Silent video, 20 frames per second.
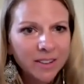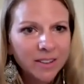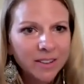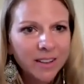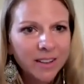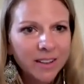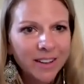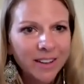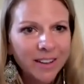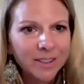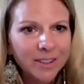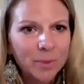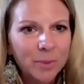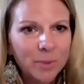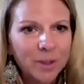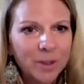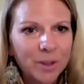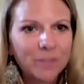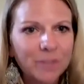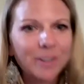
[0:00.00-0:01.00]
Oh,
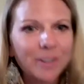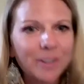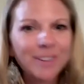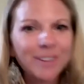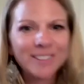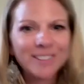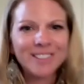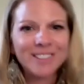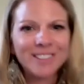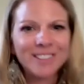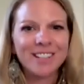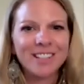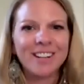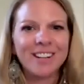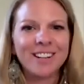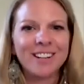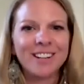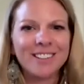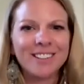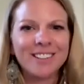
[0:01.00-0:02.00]
beautiful.
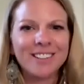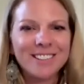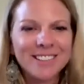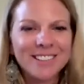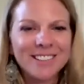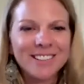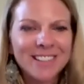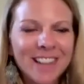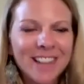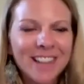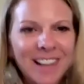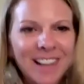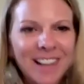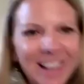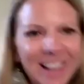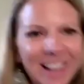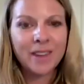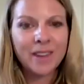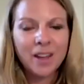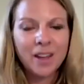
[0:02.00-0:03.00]
Cheers.
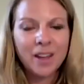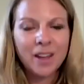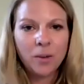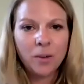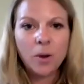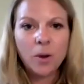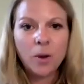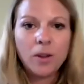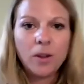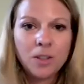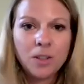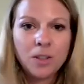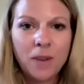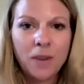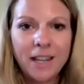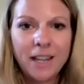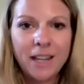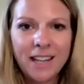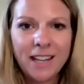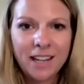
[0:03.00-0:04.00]
Well, do you
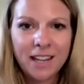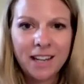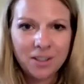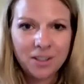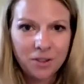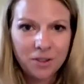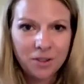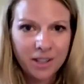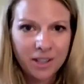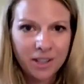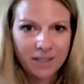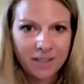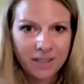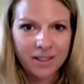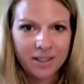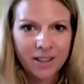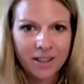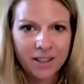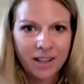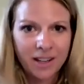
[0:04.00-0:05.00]
want to take us through
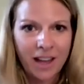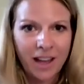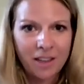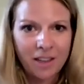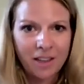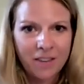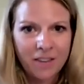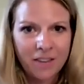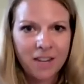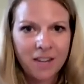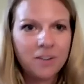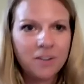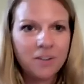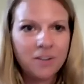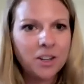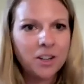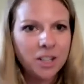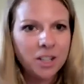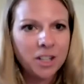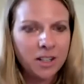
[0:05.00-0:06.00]
the elevated
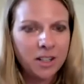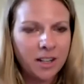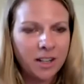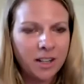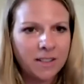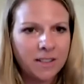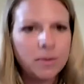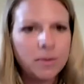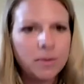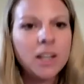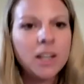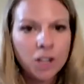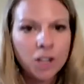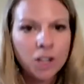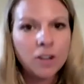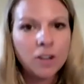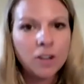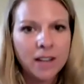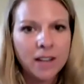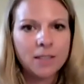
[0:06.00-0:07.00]
version? It's your
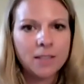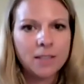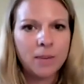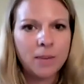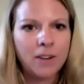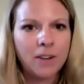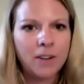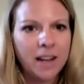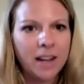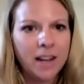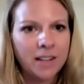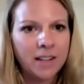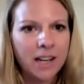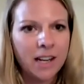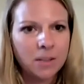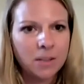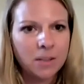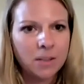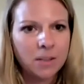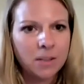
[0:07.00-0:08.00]
recipe, right? The
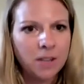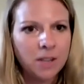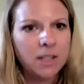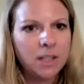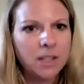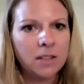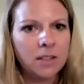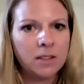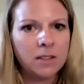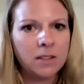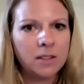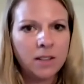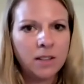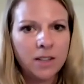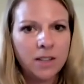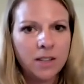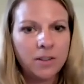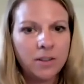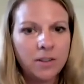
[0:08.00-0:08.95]
next one using the different.